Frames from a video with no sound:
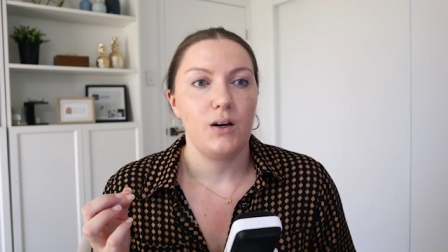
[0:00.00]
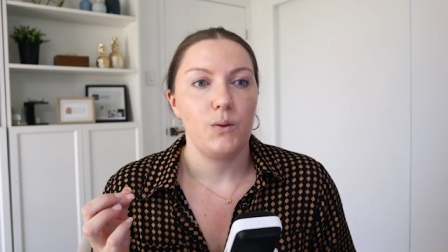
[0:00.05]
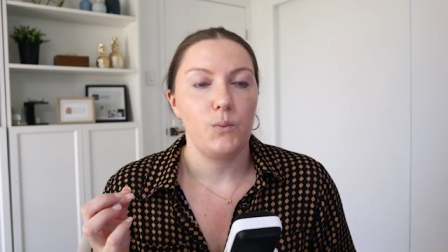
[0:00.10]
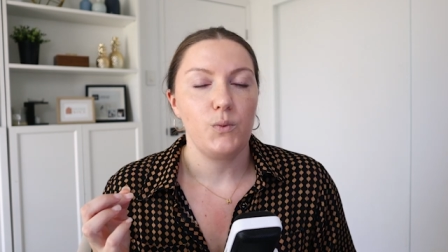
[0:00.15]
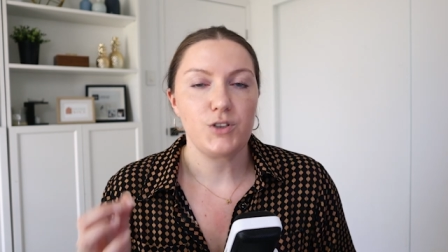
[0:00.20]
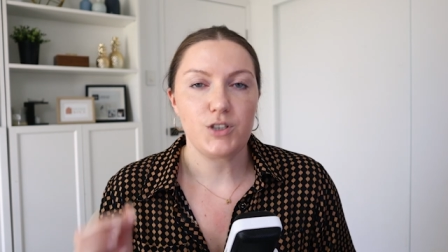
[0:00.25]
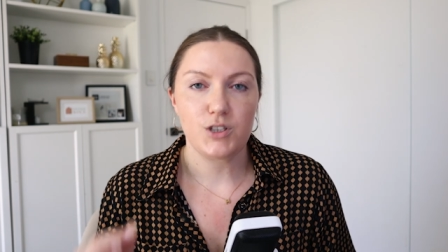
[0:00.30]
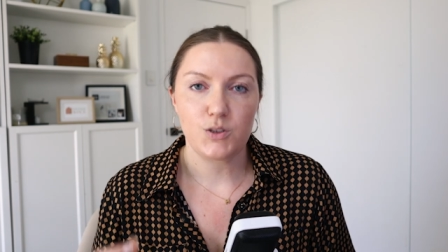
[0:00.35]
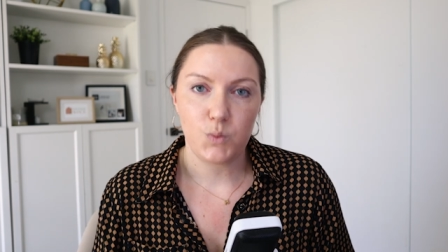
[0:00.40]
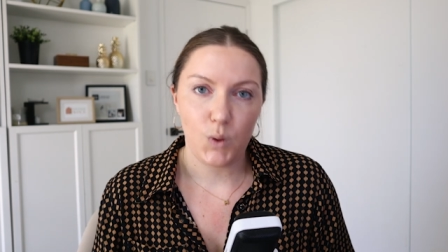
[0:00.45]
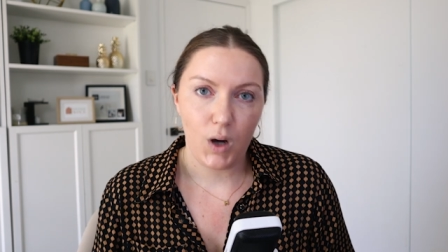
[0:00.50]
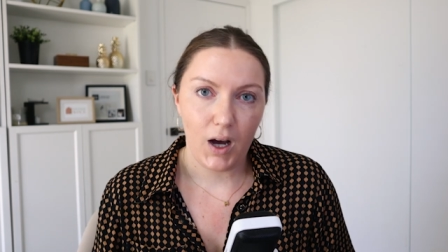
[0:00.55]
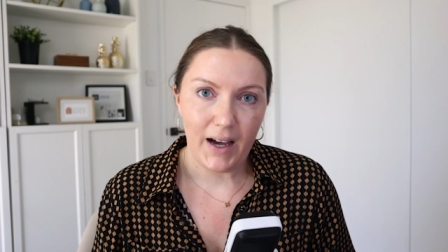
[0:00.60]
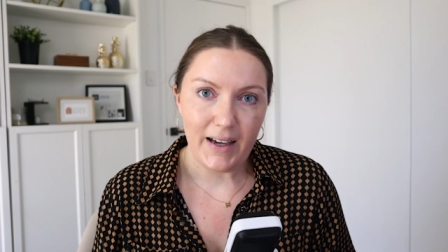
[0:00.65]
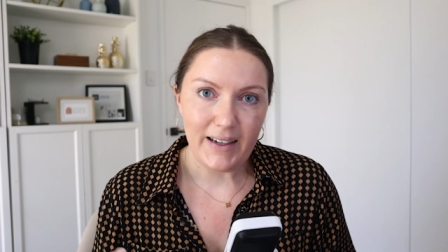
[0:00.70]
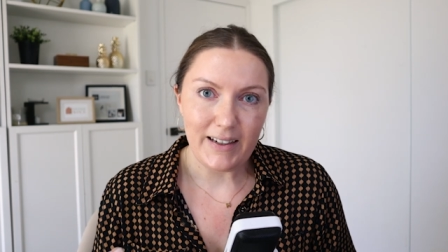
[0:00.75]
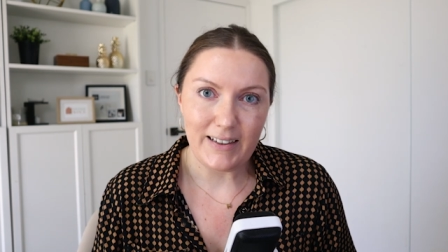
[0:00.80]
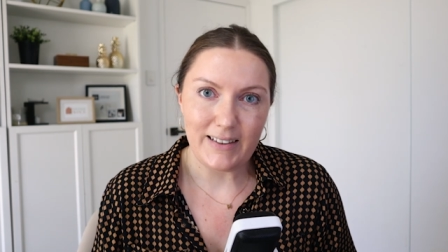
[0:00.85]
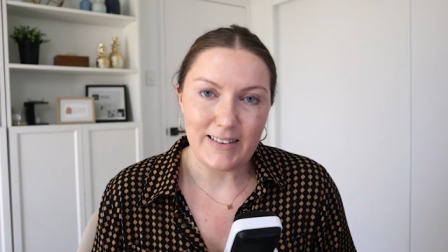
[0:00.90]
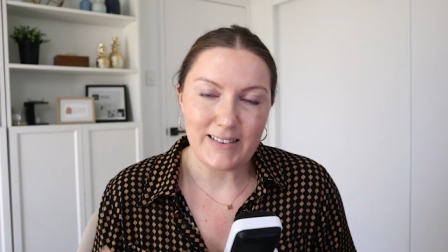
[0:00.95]
which is
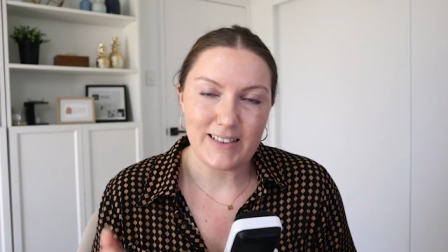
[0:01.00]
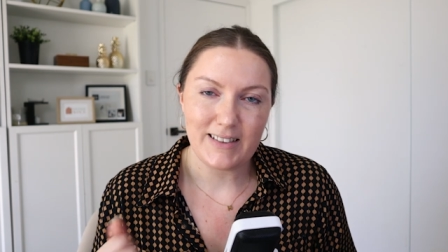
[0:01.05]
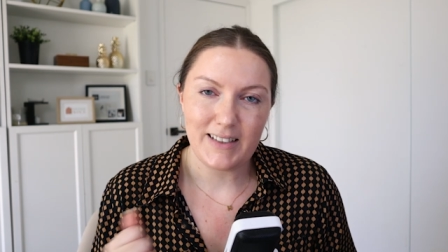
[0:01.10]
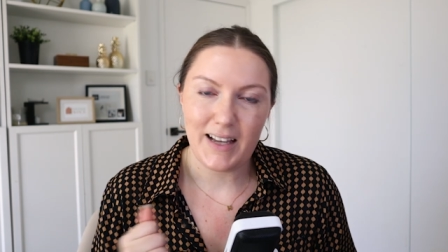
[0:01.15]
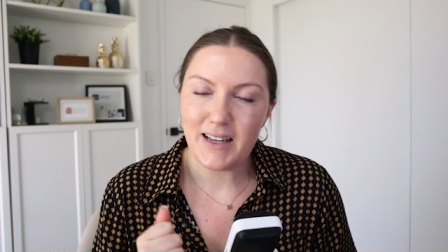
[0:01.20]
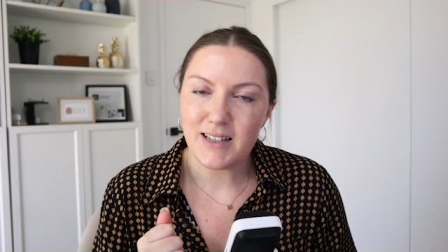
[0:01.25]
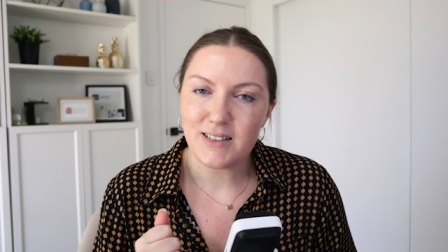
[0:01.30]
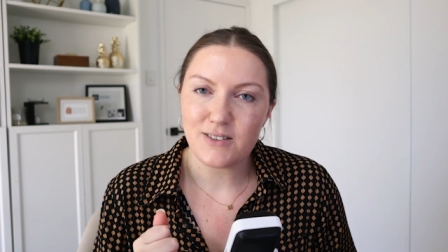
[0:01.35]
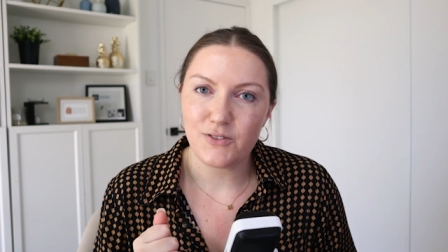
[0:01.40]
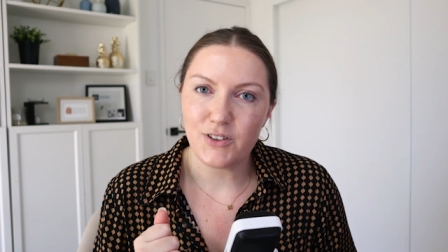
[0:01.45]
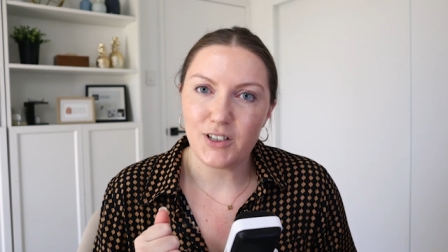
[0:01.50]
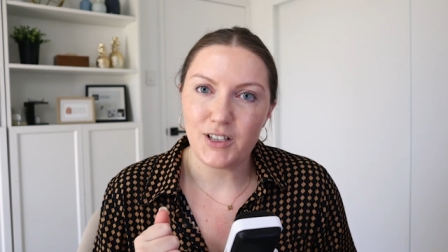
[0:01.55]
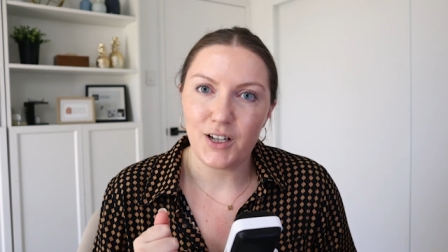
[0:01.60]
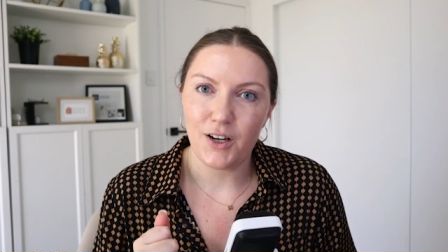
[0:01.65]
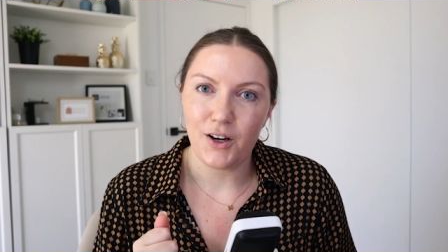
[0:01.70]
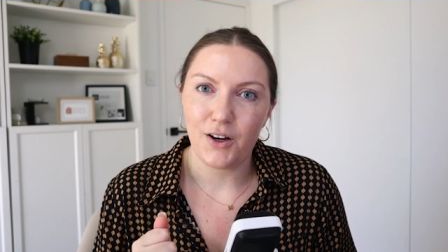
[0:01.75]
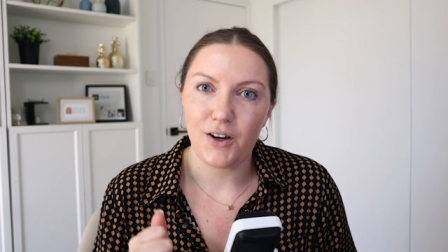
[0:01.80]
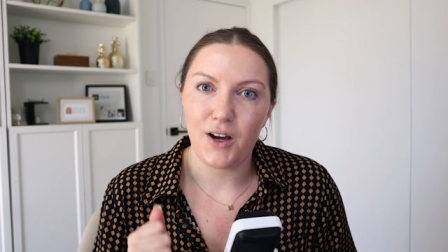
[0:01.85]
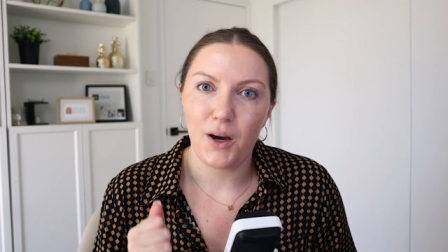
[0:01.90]
why in today's video,